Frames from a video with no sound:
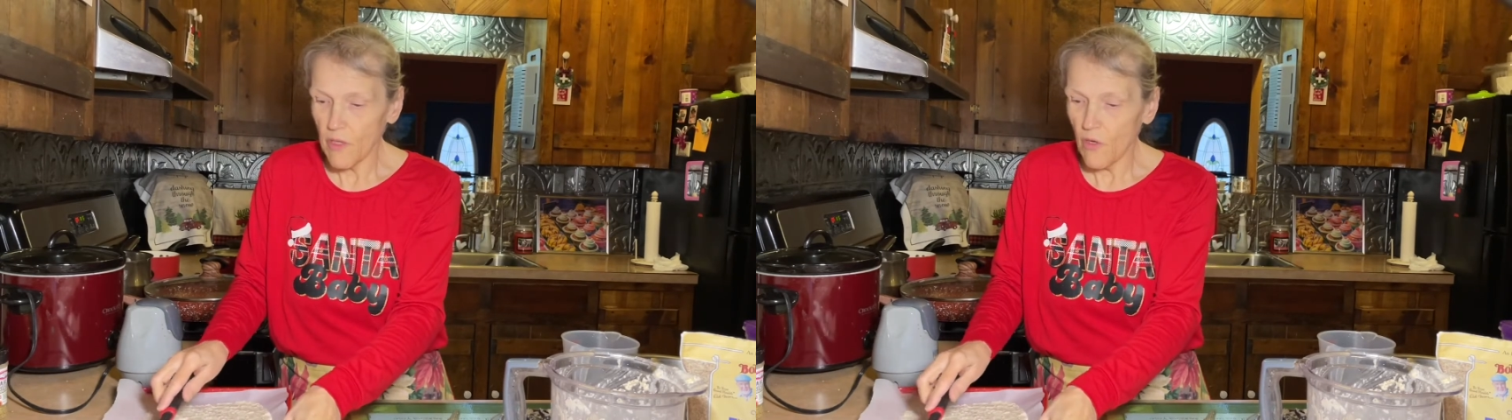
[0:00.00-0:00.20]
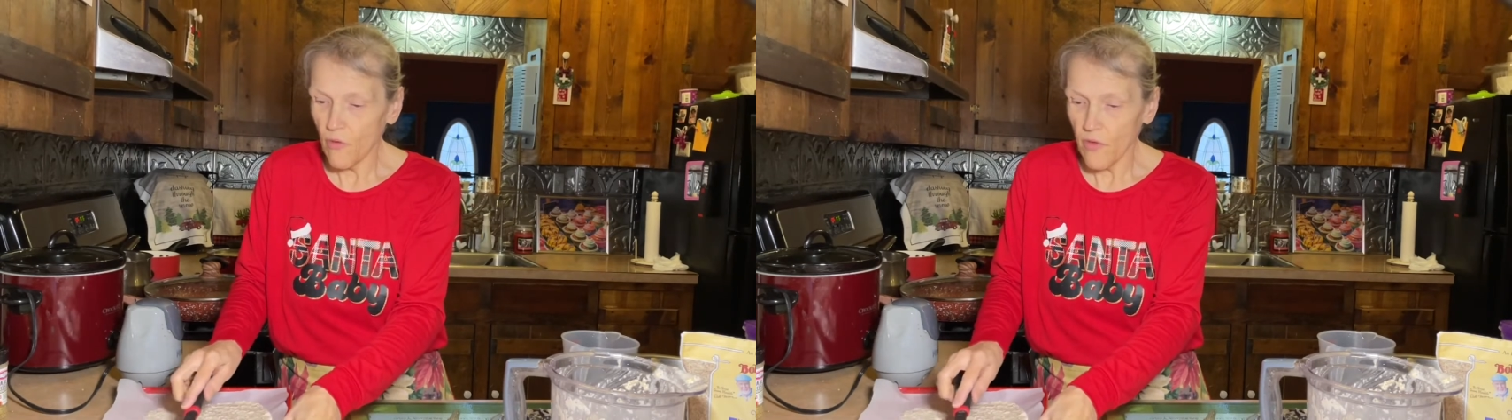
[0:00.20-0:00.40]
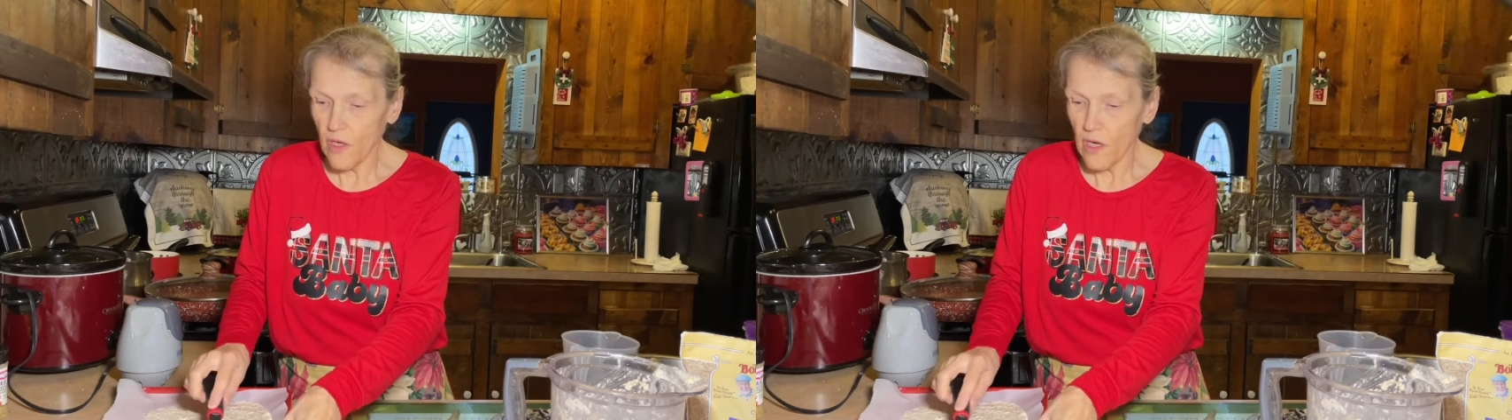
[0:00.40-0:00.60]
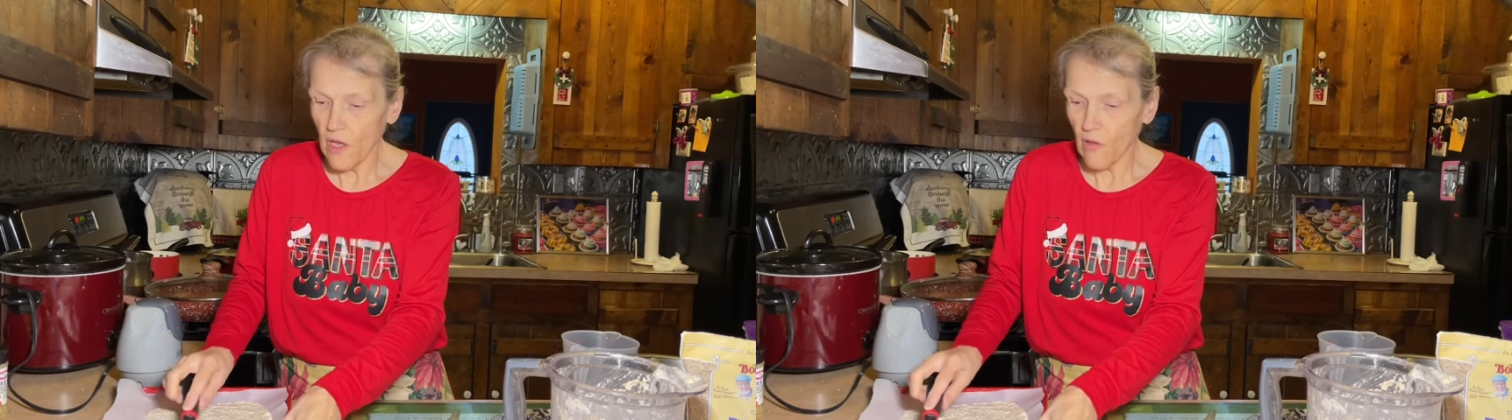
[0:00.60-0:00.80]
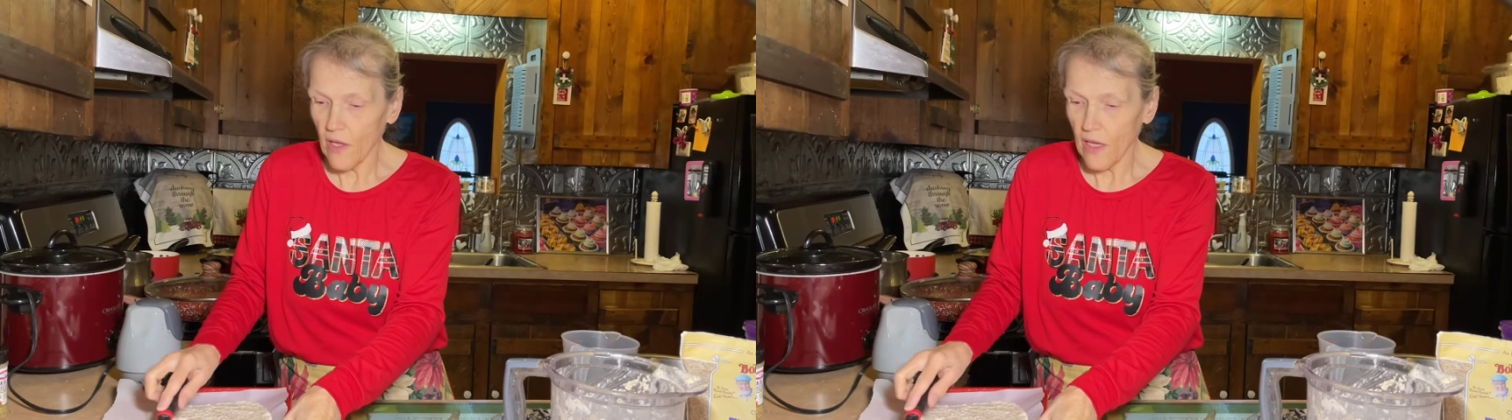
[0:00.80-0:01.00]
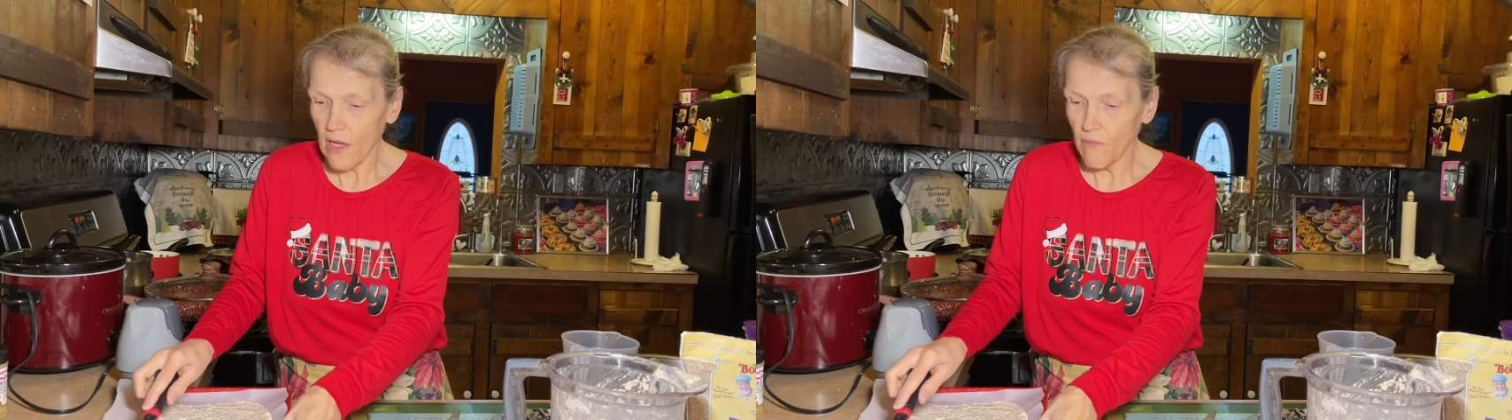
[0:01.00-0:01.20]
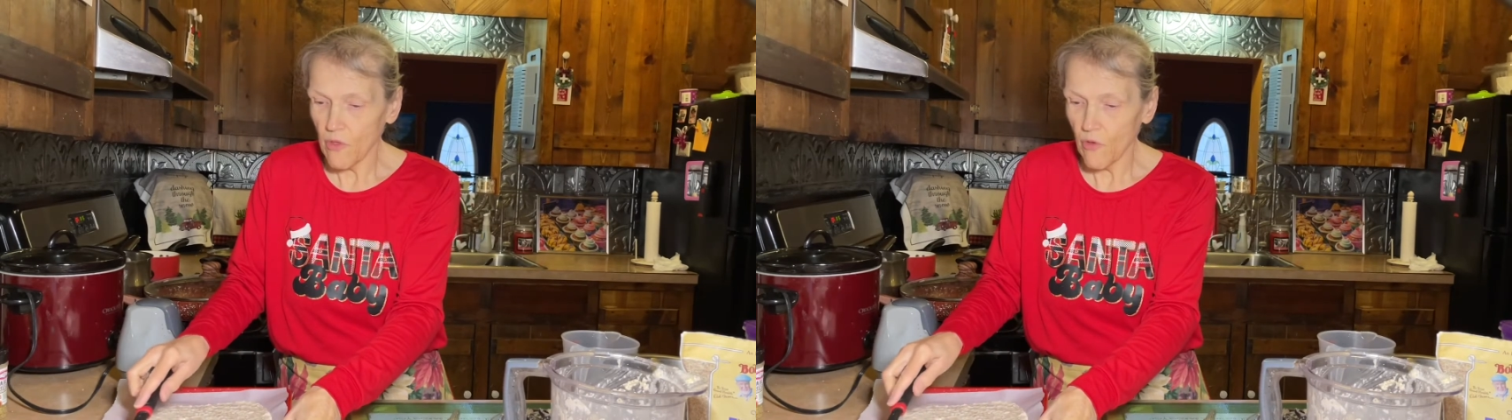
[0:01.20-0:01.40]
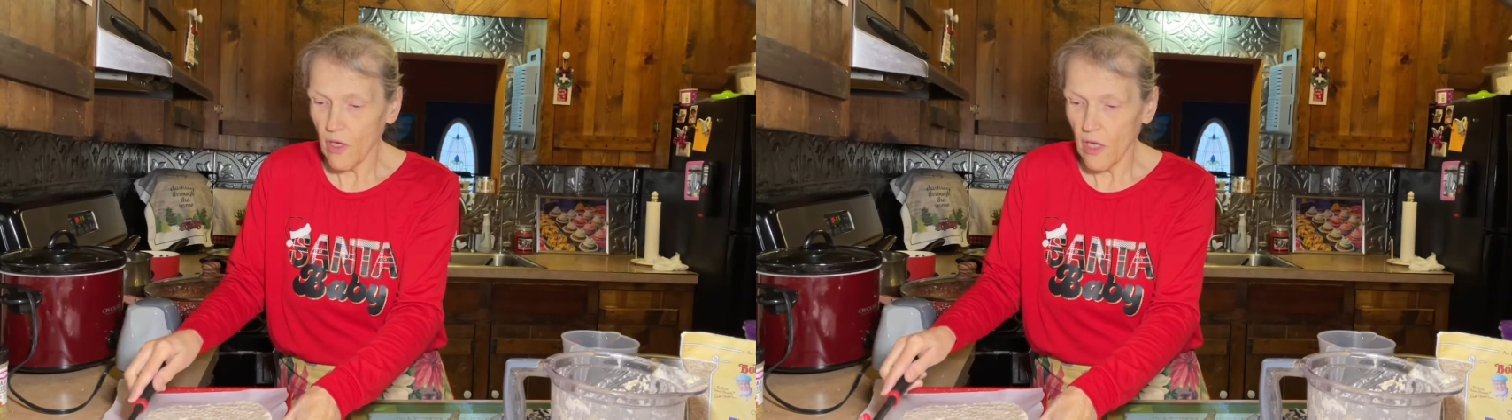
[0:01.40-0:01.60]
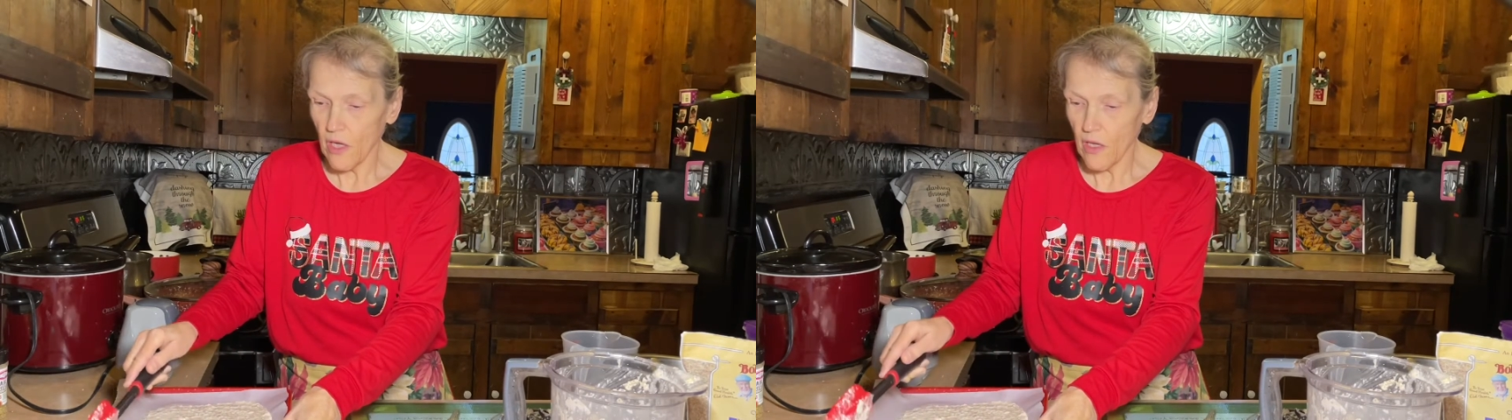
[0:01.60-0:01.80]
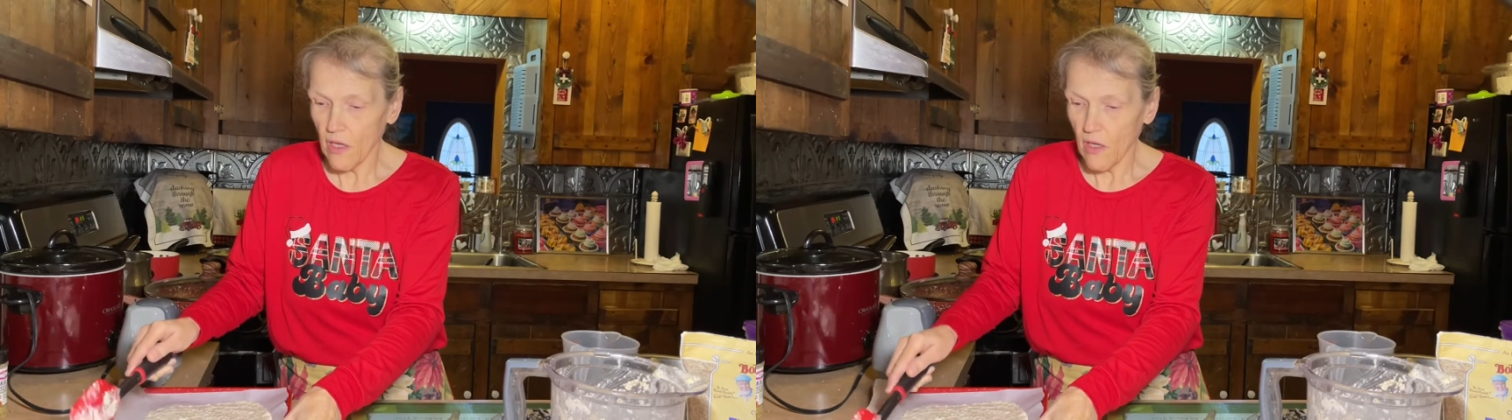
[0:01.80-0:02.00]
don't thin it out like I'm doing
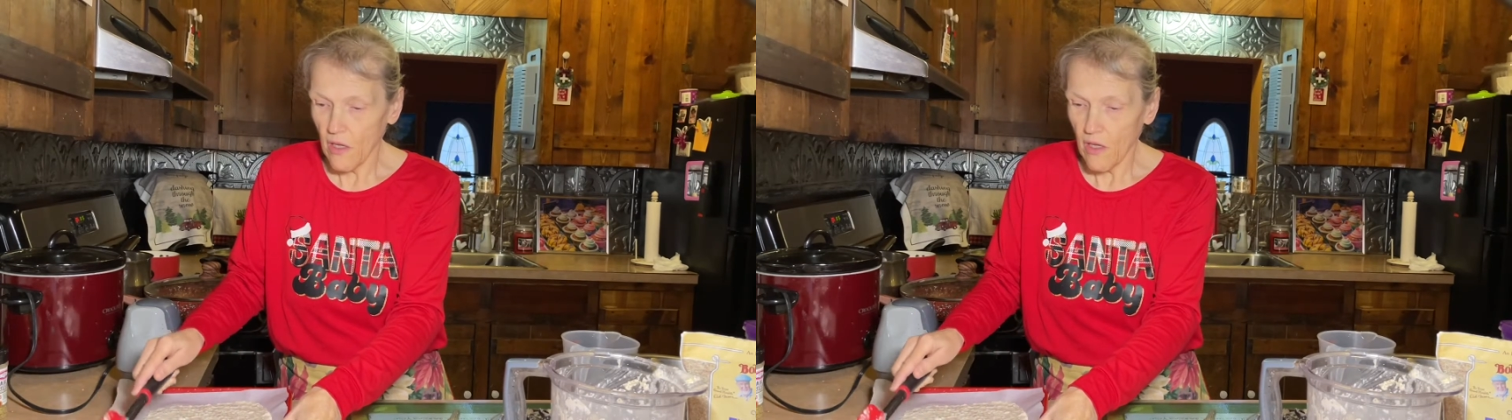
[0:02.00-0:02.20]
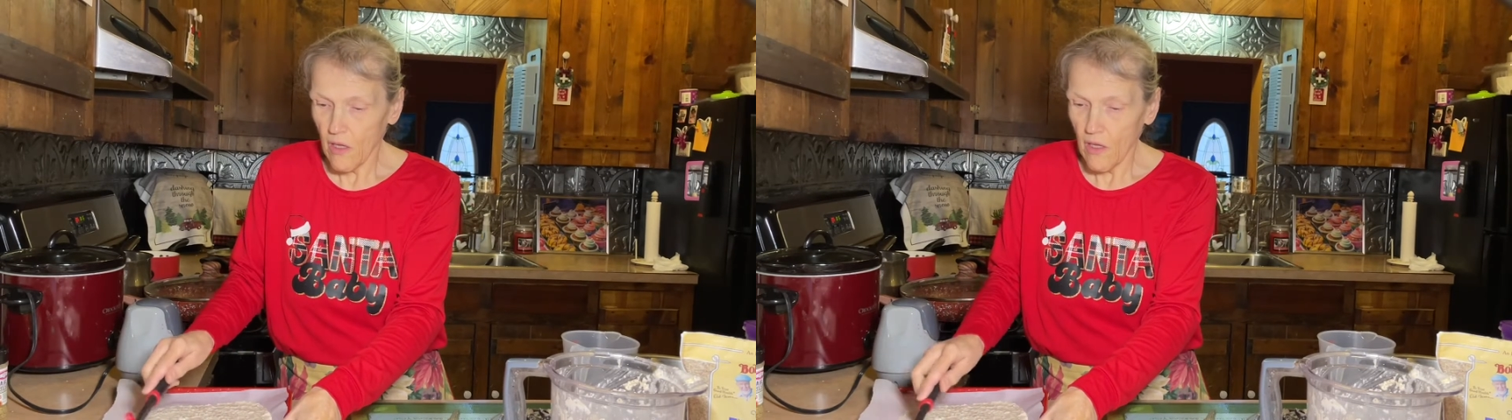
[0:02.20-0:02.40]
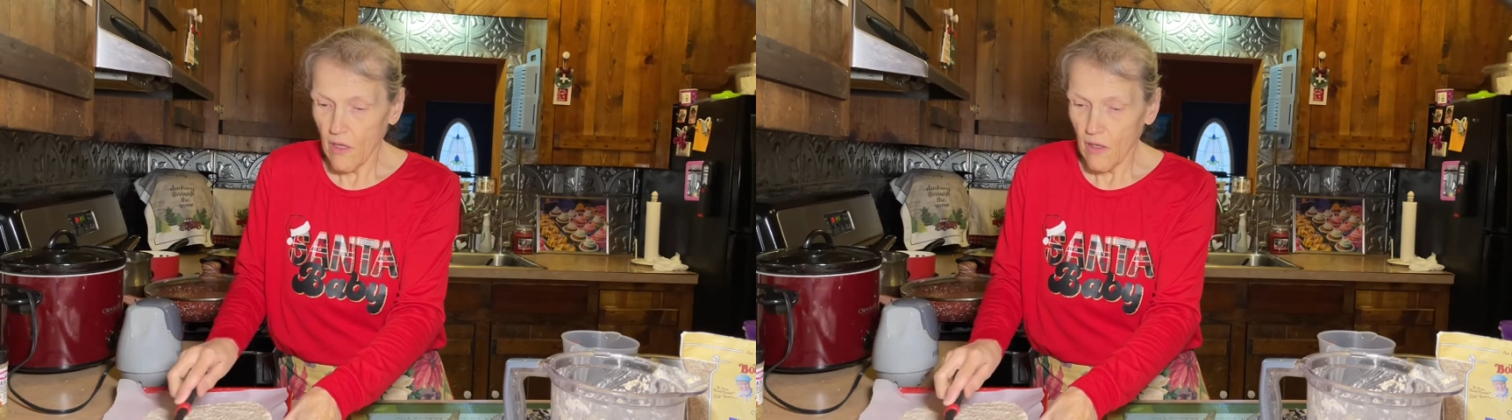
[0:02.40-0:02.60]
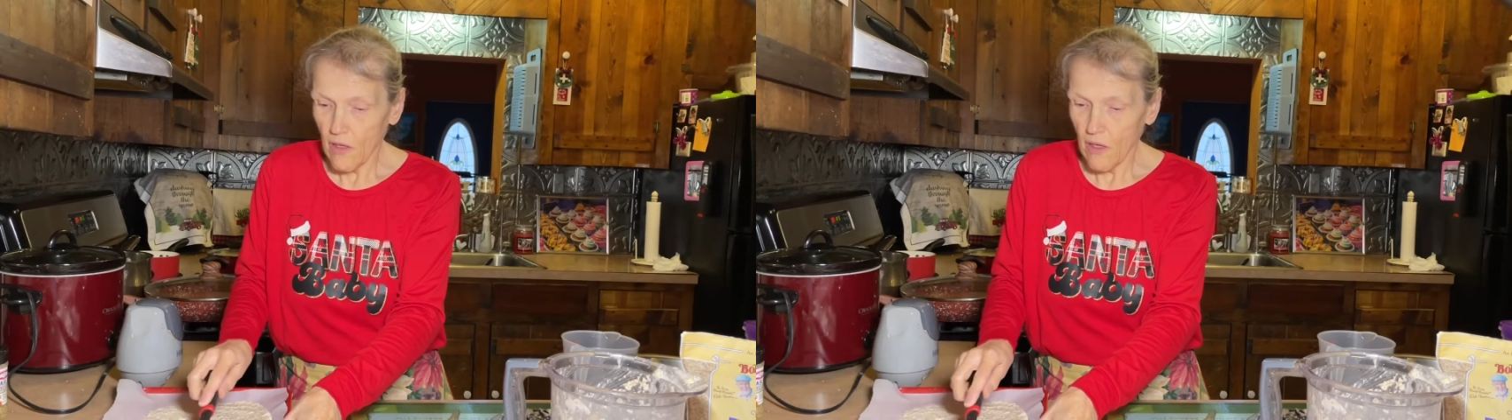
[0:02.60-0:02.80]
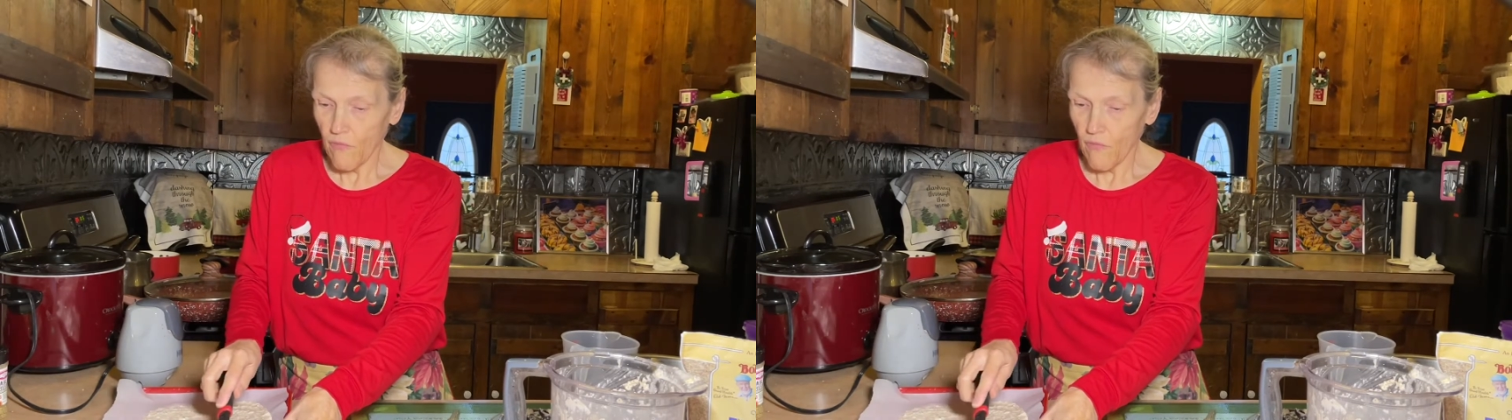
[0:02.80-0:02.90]
it.